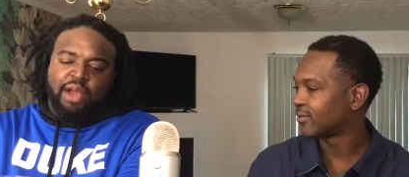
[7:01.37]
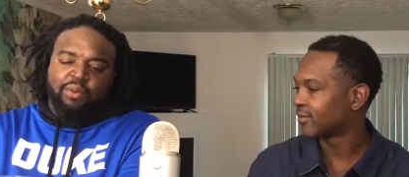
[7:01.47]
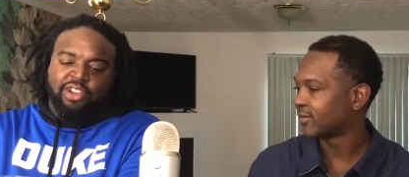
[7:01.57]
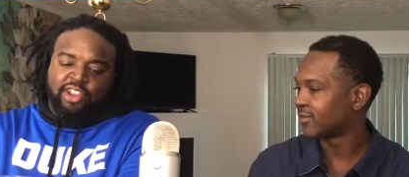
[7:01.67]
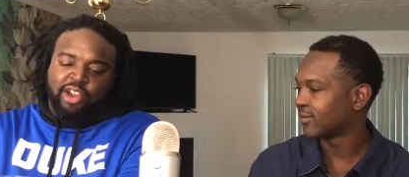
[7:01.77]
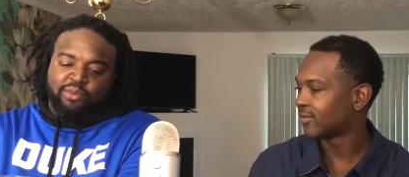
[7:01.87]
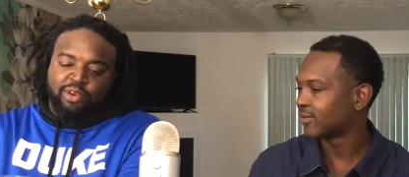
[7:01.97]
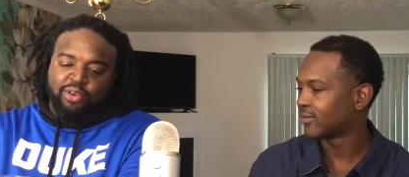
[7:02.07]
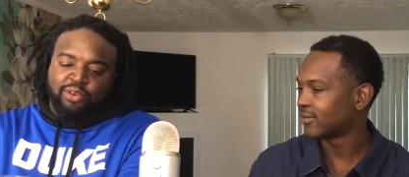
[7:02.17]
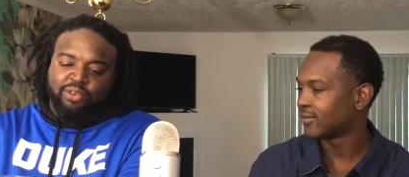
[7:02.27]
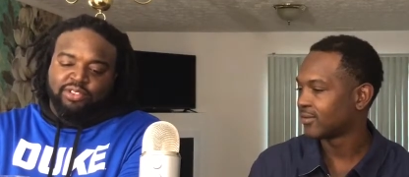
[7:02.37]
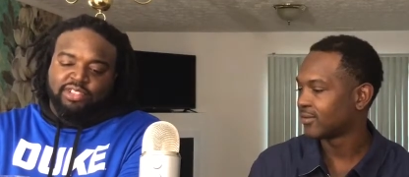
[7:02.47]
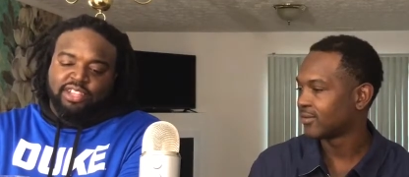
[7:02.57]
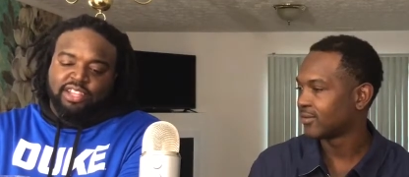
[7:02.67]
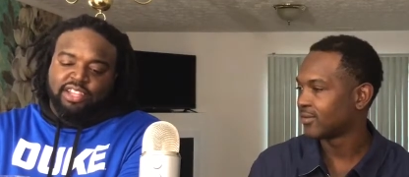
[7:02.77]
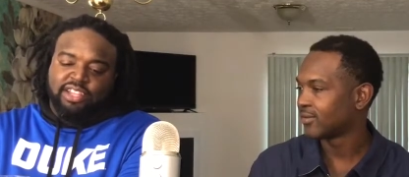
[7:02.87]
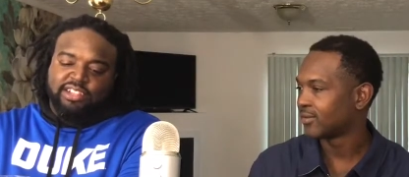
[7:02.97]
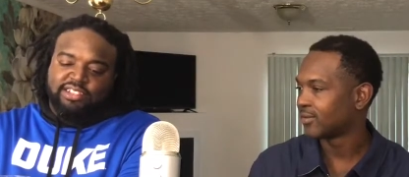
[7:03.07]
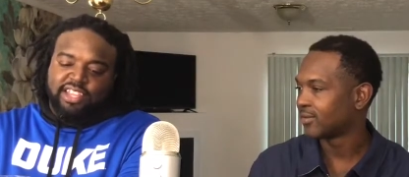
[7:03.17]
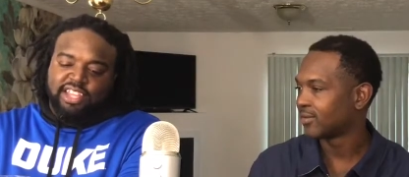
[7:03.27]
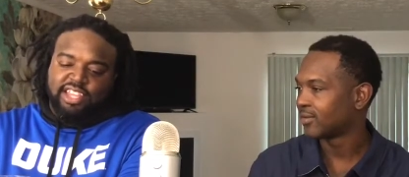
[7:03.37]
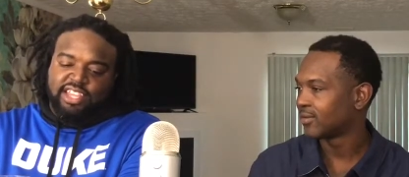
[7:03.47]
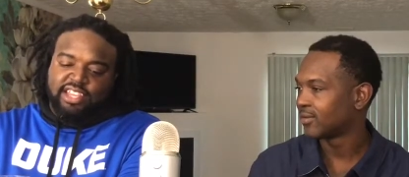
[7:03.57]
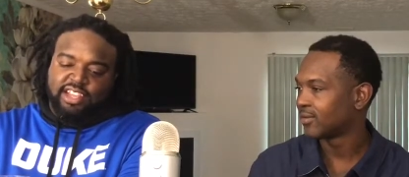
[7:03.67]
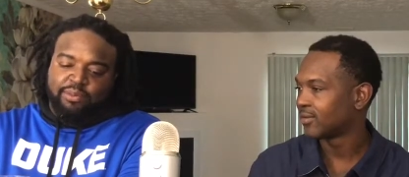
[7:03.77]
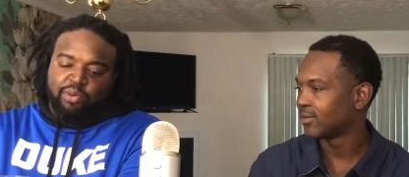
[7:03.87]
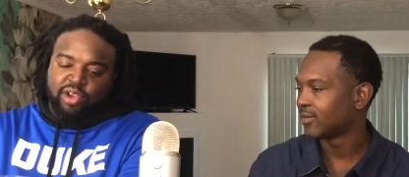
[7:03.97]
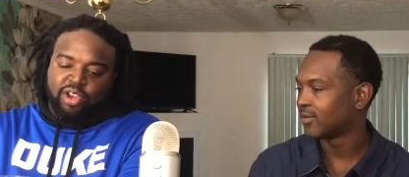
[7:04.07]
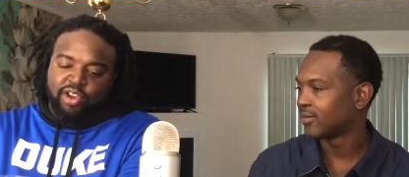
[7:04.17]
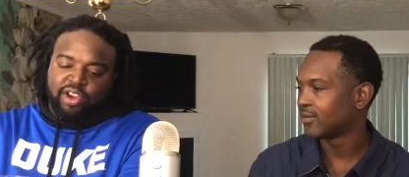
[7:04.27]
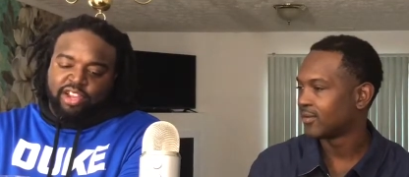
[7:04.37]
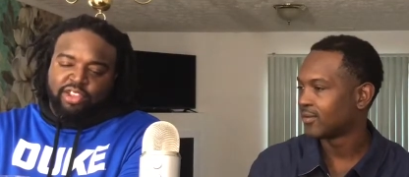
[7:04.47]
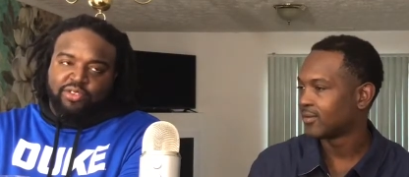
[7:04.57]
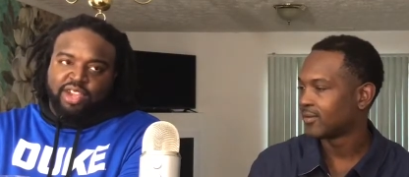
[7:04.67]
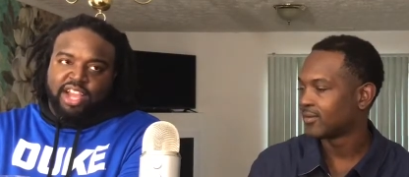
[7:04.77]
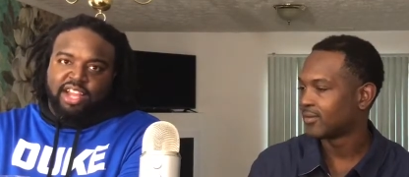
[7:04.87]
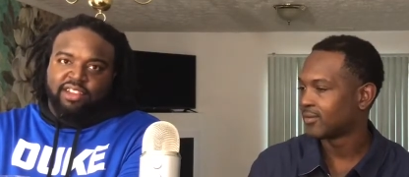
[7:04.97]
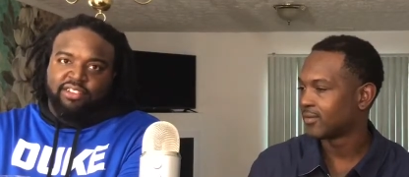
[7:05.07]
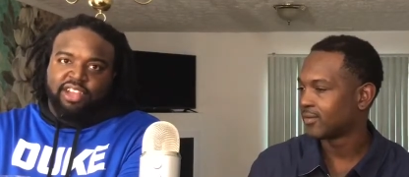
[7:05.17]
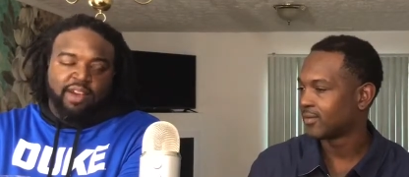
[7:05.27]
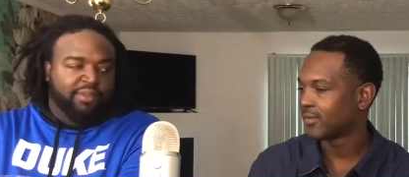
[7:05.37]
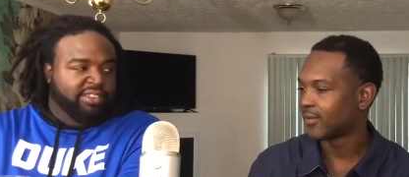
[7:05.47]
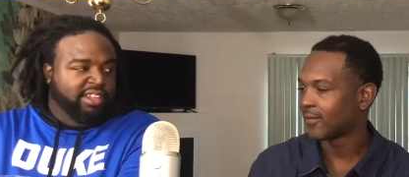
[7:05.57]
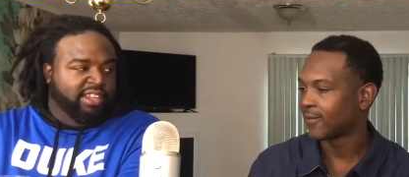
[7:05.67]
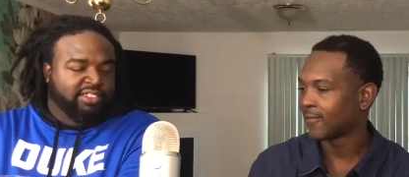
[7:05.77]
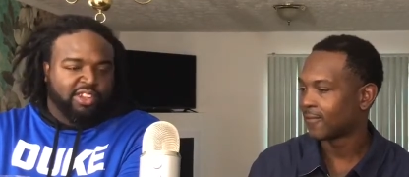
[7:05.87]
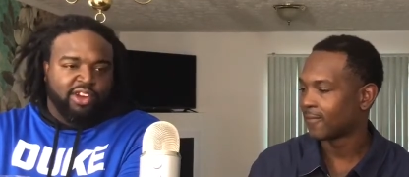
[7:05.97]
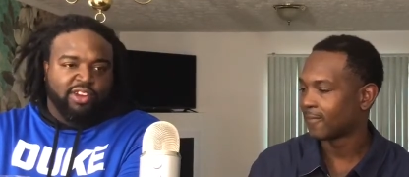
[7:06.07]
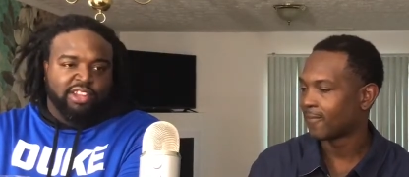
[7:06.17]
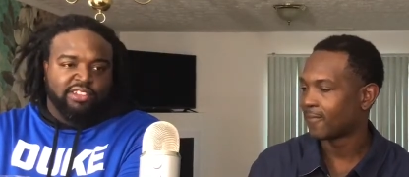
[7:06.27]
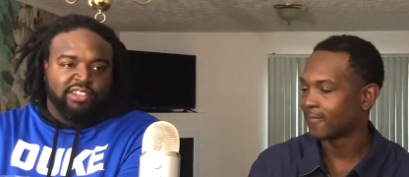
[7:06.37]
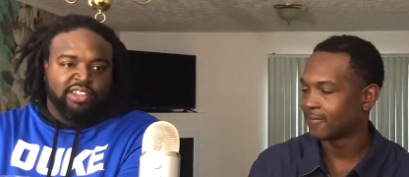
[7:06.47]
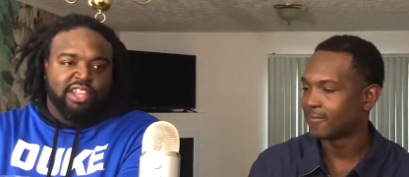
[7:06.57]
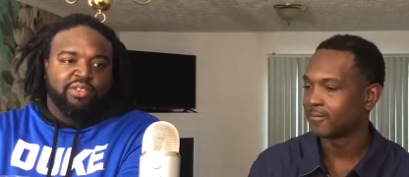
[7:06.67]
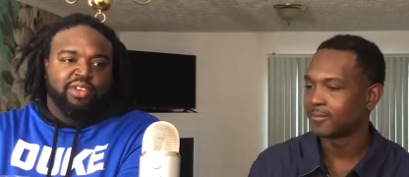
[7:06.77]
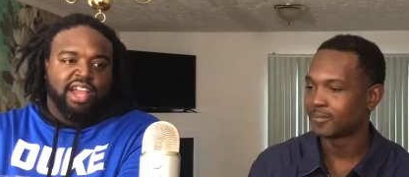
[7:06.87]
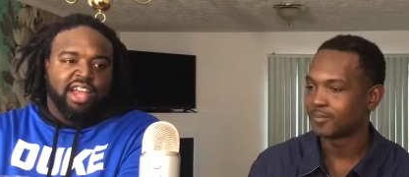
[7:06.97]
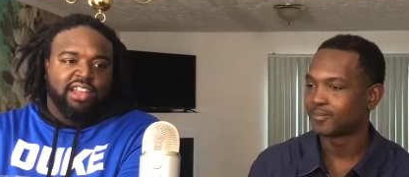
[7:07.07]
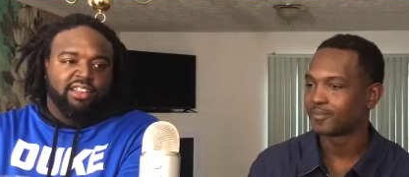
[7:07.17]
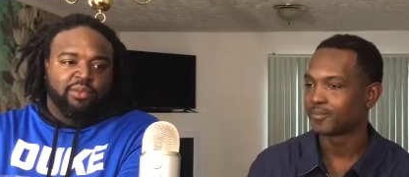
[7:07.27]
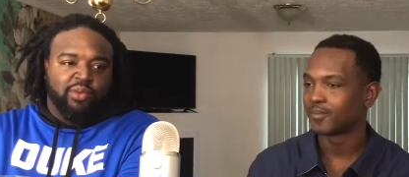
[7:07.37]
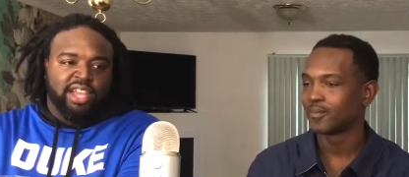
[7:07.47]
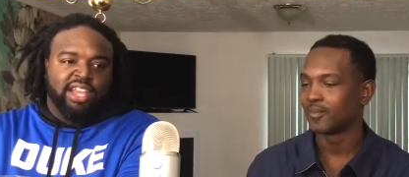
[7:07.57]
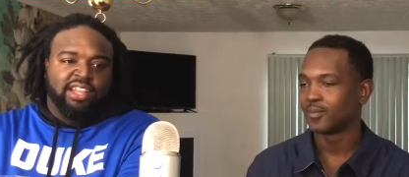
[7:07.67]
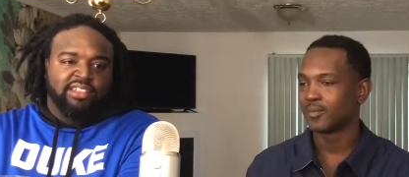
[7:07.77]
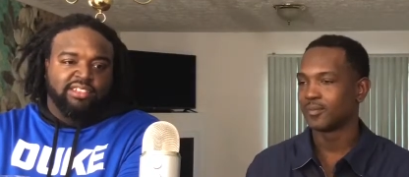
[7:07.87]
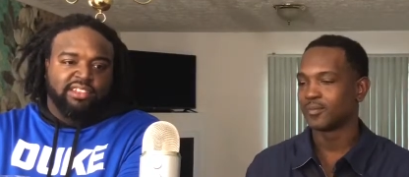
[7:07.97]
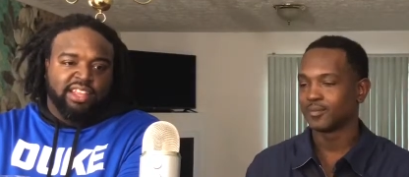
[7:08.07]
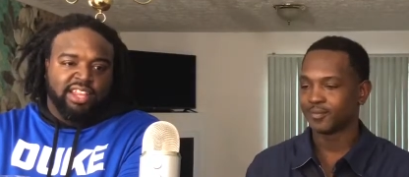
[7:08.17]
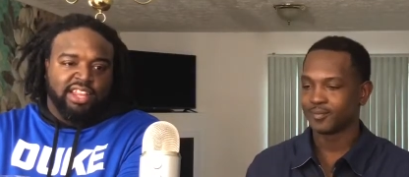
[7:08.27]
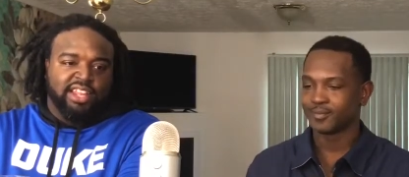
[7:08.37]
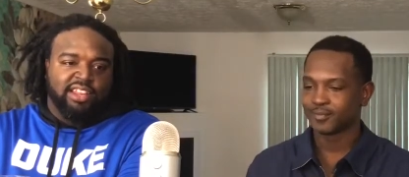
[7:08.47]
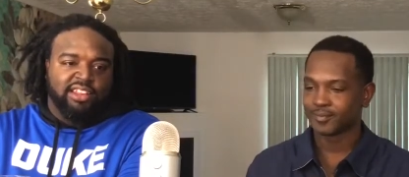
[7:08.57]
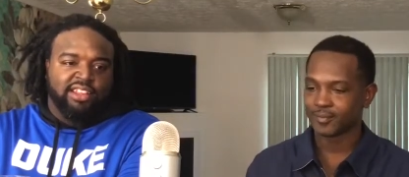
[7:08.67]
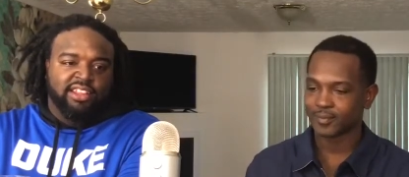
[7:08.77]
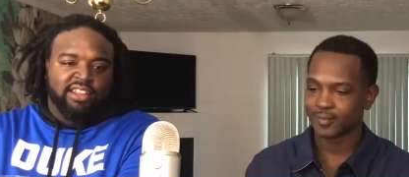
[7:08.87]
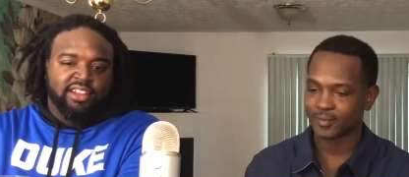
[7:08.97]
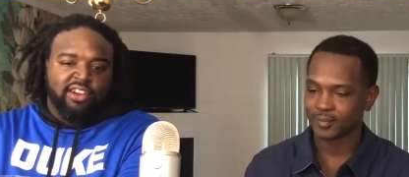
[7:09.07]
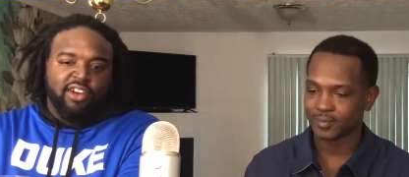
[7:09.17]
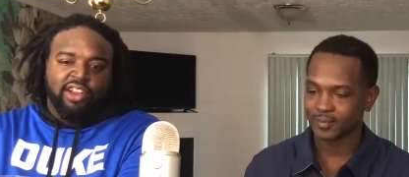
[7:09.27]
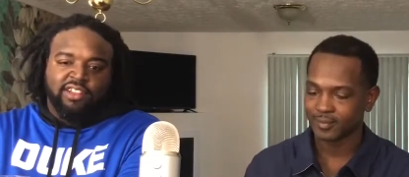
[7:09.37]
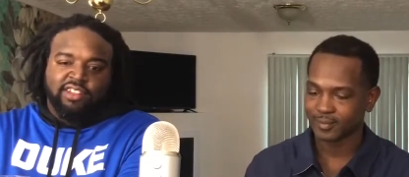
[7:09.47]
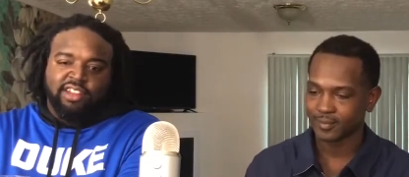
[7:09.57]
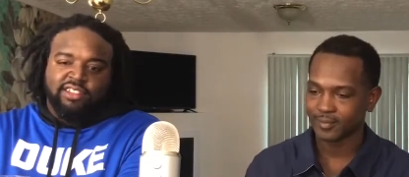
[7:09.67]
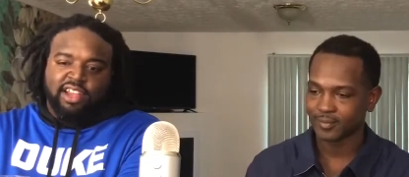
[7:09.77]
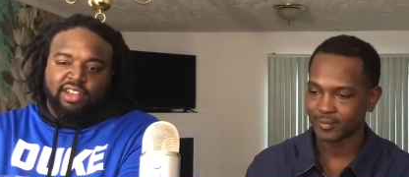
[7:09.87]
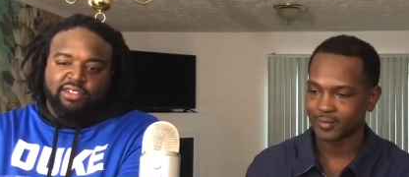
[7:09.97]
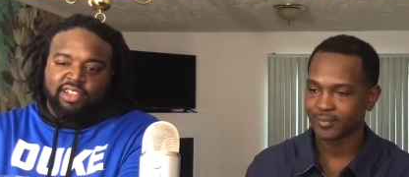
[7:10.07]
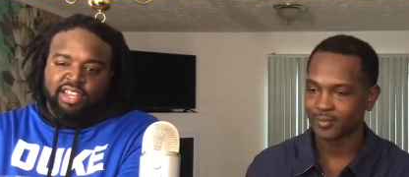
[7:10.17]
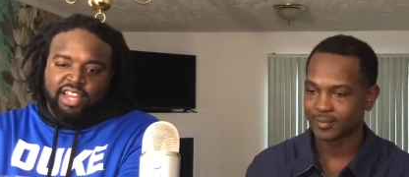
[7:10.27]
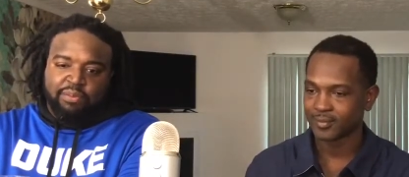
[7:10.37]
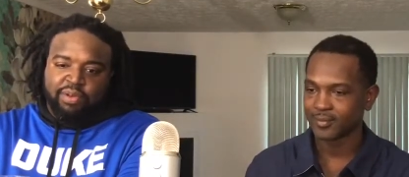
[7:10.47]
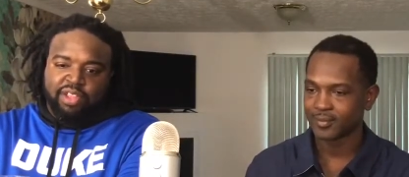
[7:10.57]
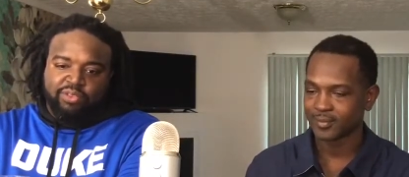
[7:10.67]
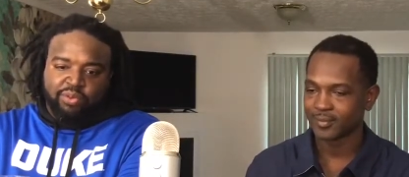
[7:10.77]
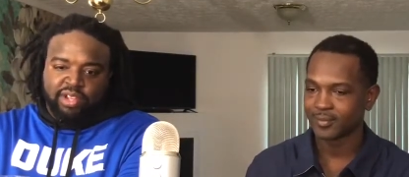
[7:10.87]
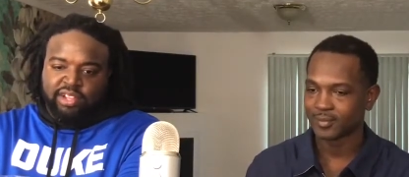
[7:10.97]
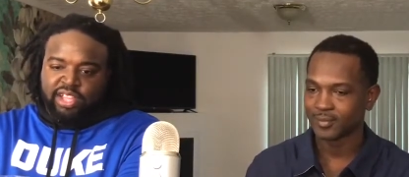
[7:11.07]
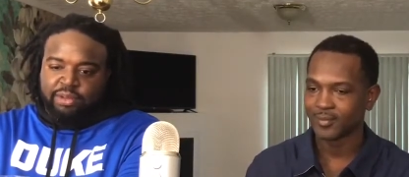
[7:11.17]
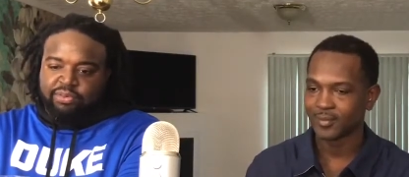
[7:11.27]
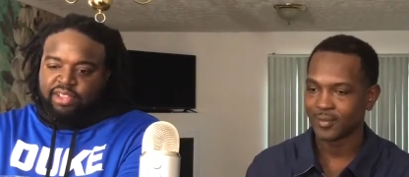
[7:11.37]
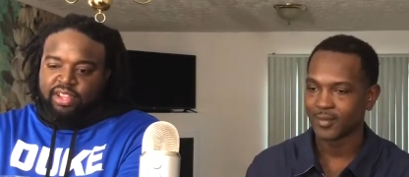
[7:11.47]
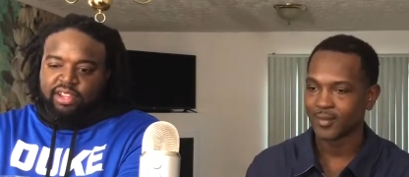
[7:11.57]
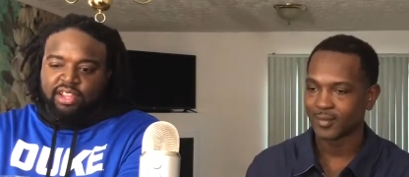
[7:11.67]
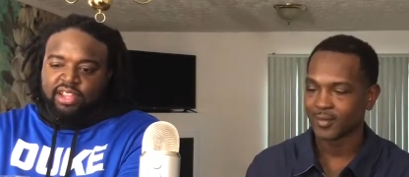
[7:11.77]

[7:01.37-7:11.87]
Speaker 1: got with Derrick Rose, Teague at the point guard. Then you got Covington and Saric. Then you got Wiggins, and then Karl-Anthony Towns, and then they bench with Gibson.